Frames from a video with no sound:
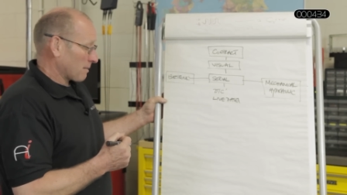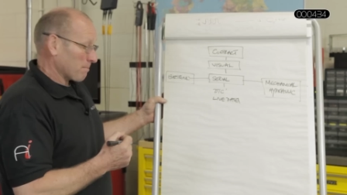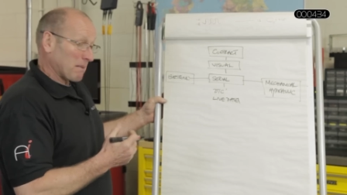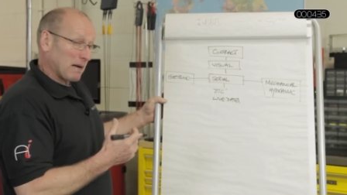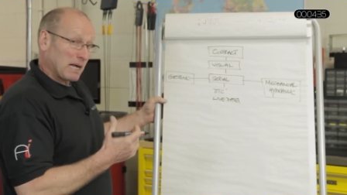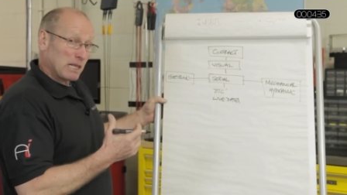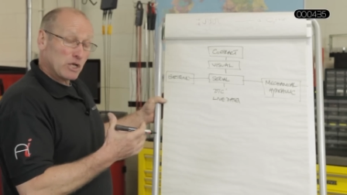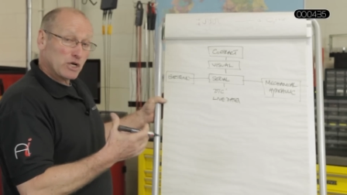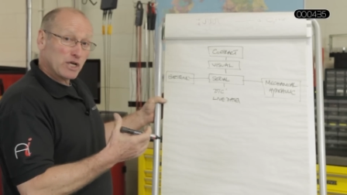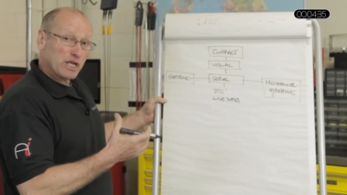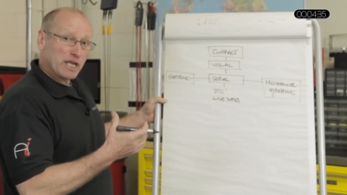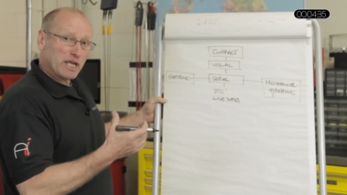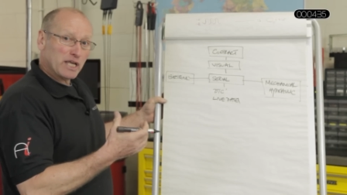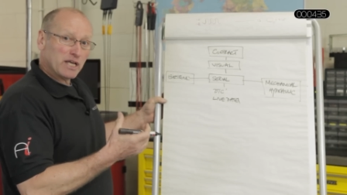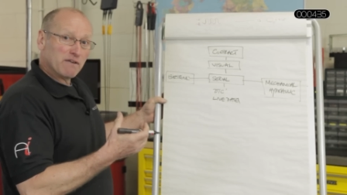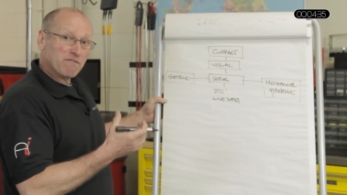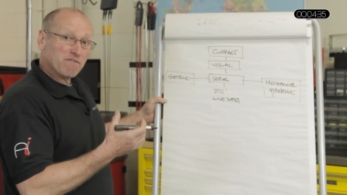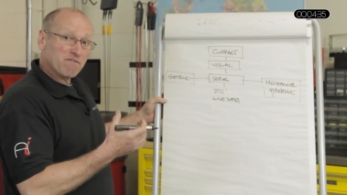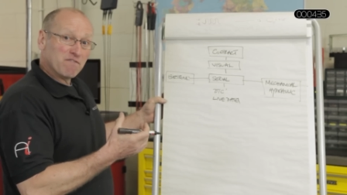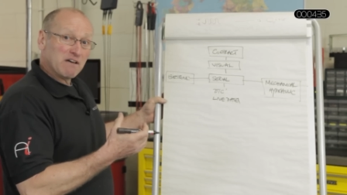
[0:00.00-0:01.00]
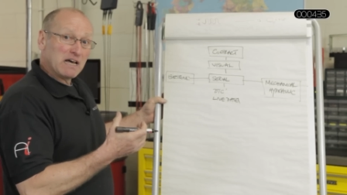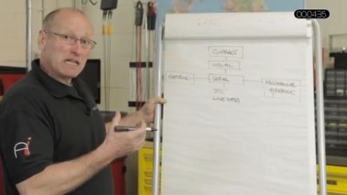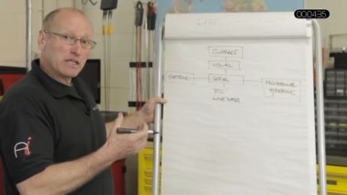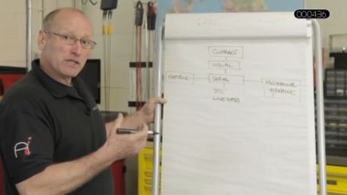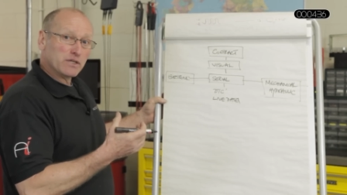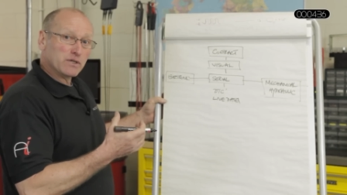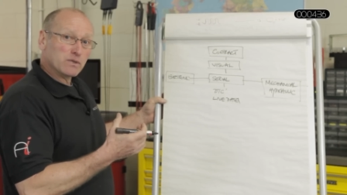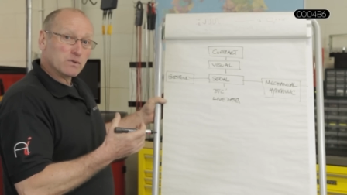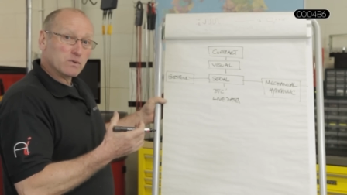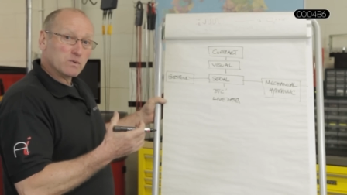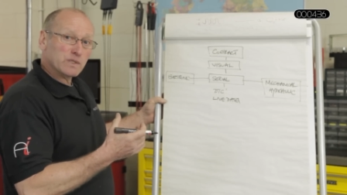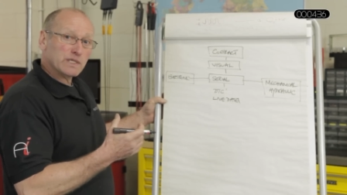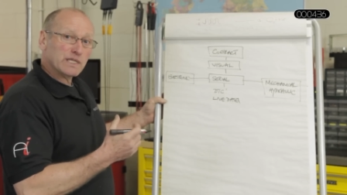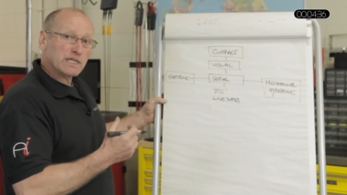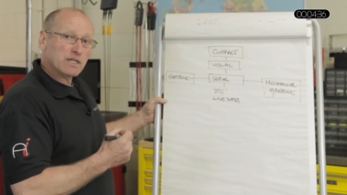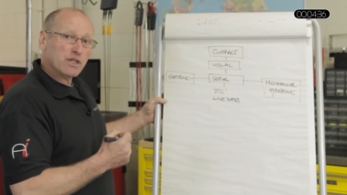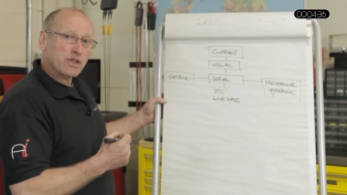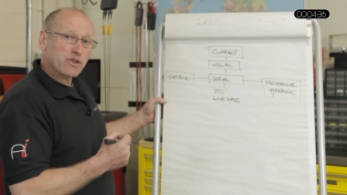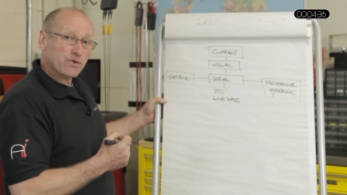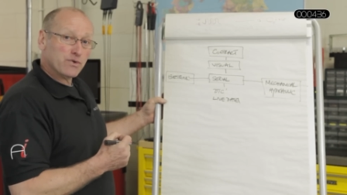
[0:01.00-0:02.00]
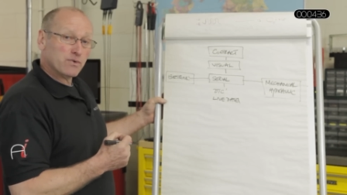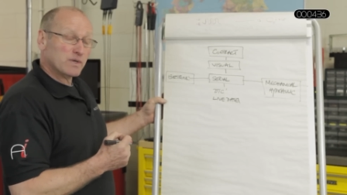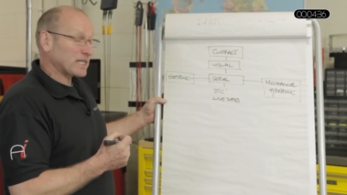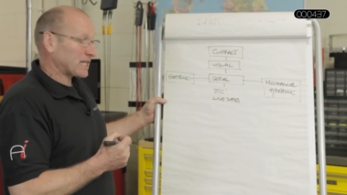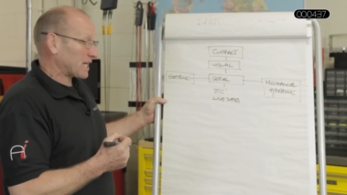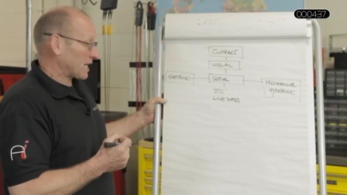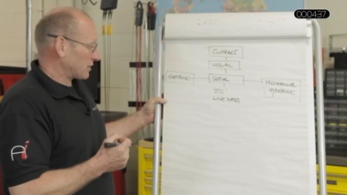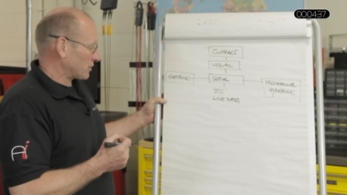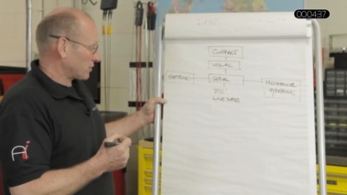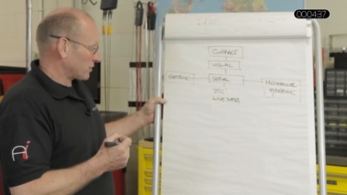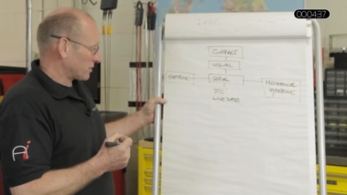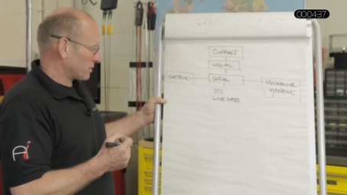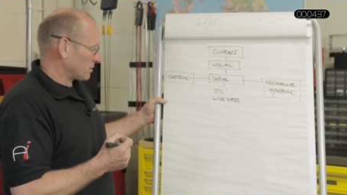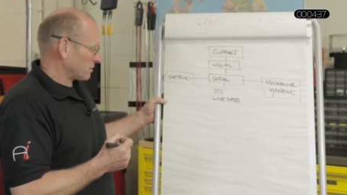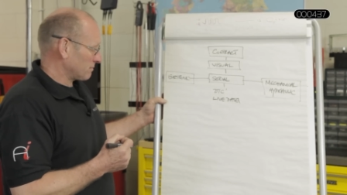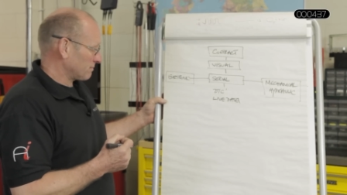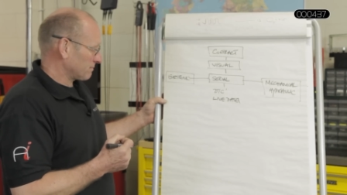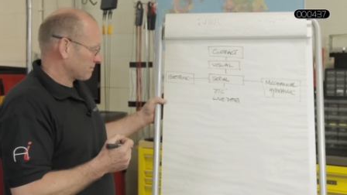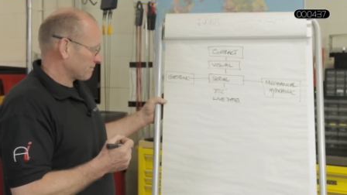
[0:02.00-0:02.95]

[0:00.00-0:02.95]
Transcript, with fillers: by looking at values through a scan tool.